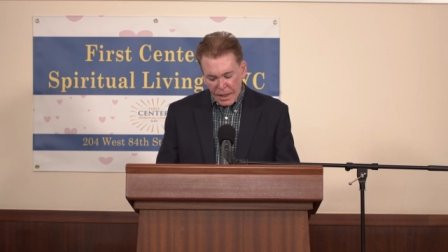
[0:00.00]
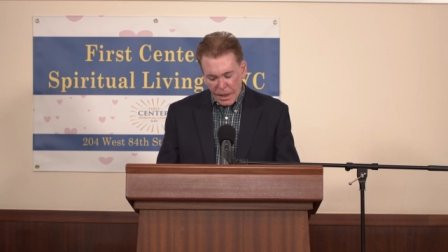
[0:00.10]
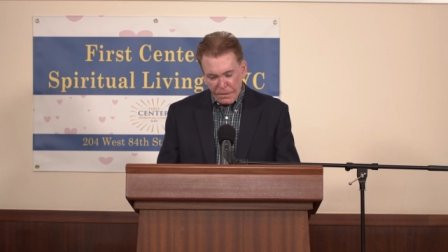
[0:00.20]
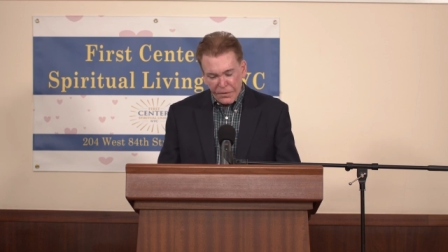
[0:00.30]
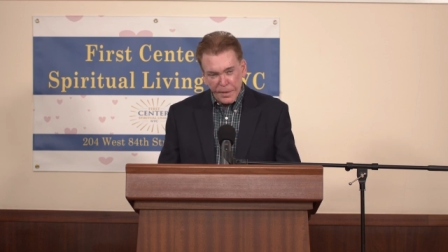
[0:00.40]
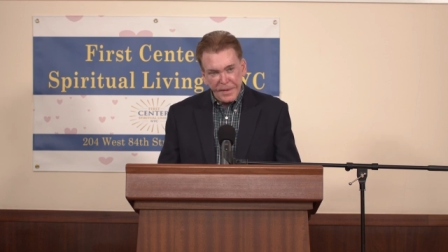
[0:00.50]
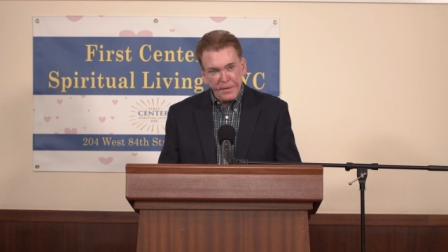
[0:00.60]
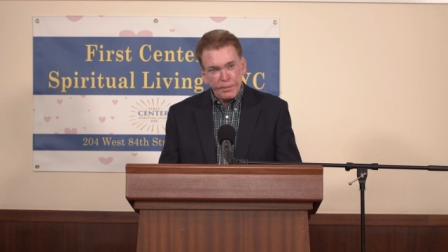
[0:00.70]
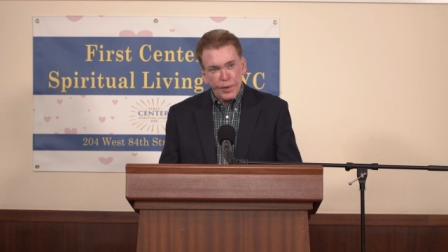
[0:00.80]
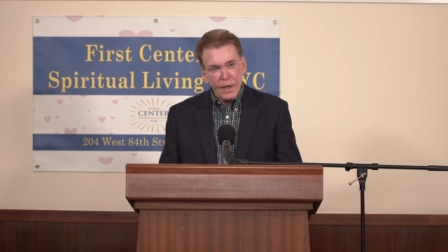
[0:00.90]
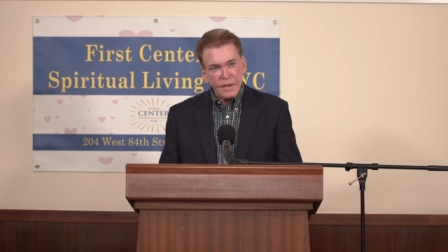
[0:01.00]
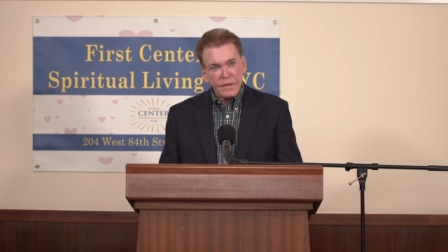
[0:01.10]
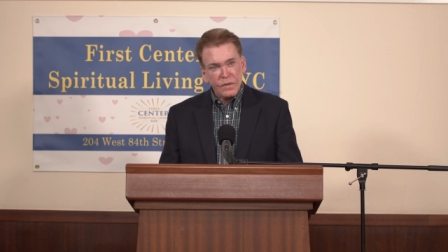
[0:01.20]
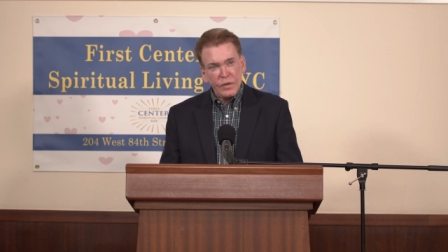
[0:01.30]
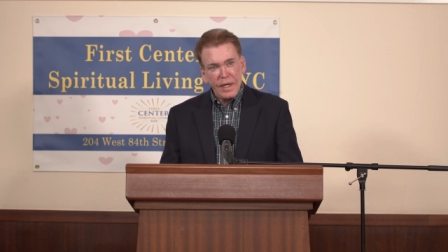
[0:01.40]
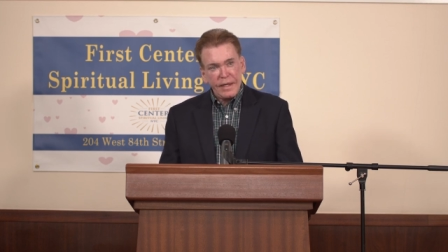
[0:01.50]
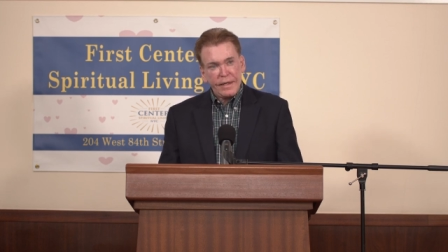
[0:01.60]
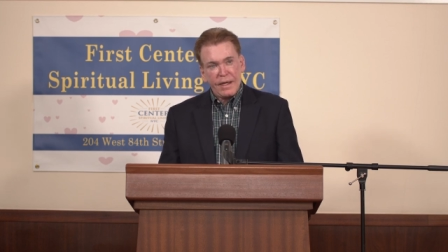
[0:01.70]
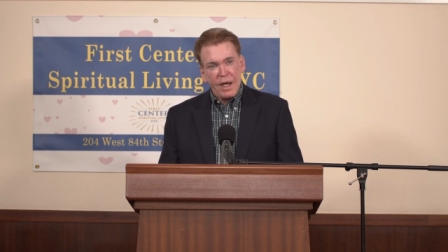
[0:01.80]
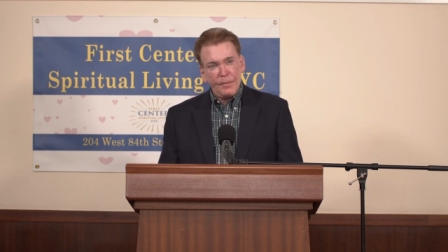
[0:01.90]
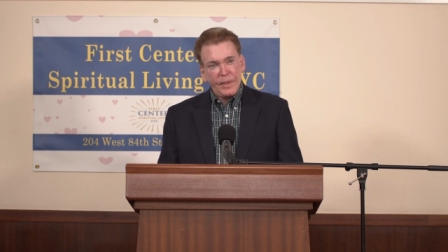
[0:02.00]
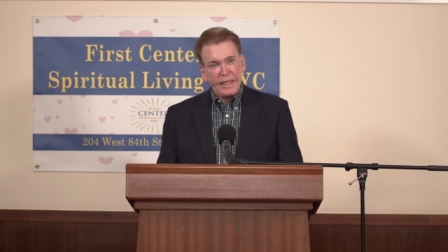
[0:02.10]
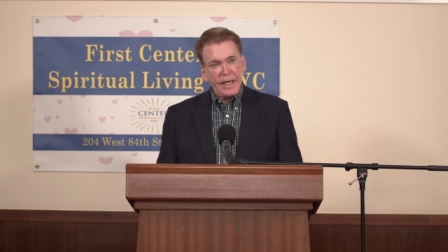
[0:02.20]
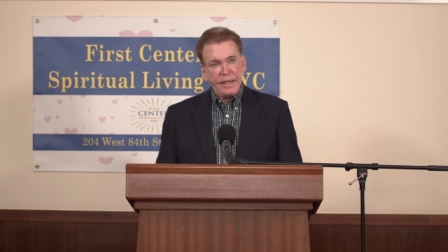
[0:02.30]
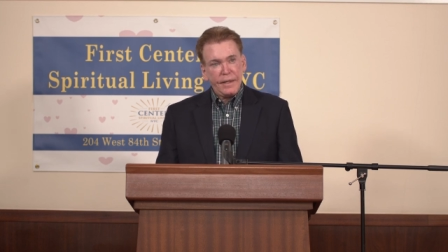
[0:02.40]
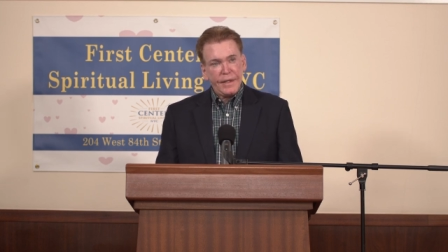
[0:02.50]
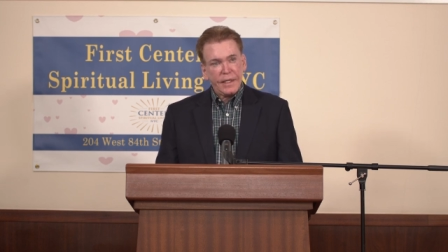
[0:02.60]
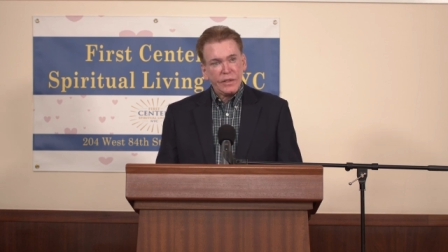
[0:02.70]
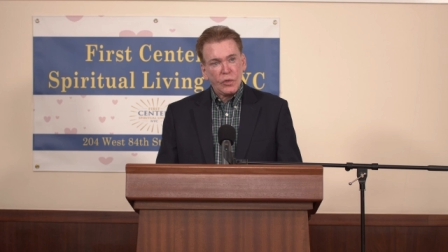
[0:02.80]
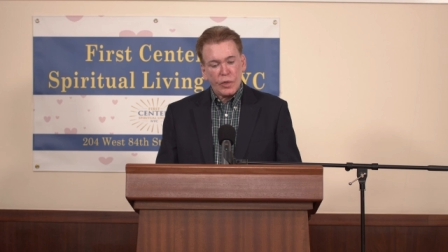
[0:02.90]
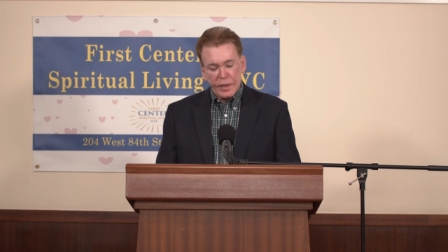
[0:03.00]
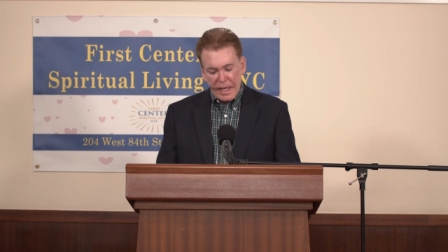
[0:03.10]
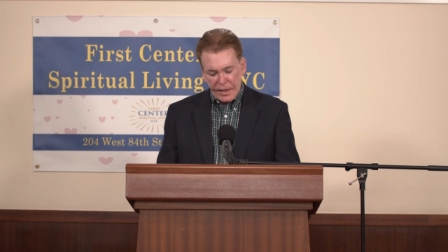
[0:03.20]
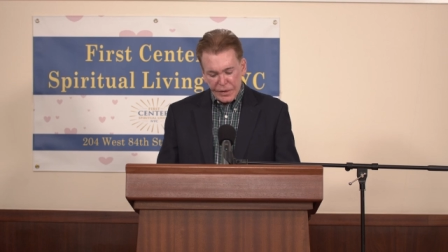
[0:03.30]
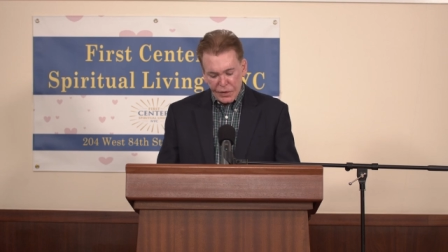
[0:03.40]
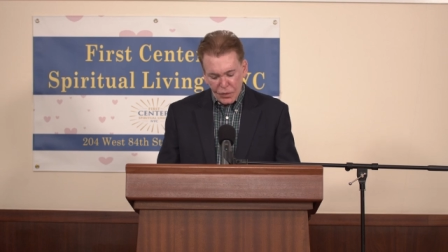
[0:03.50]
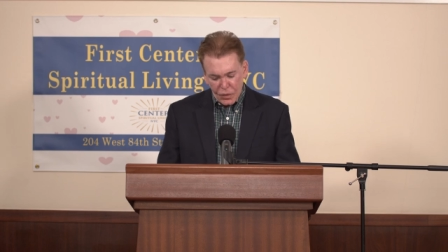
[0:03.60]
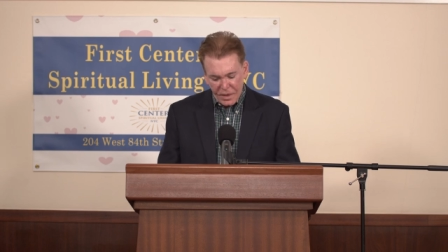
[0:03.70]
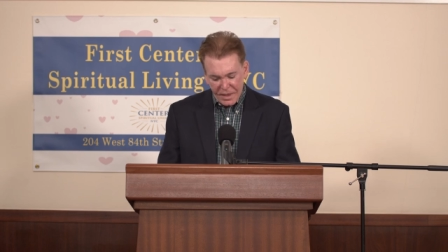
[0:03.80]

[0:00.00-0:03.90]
Affirmative prayer is not a complicated thing to learn how to do,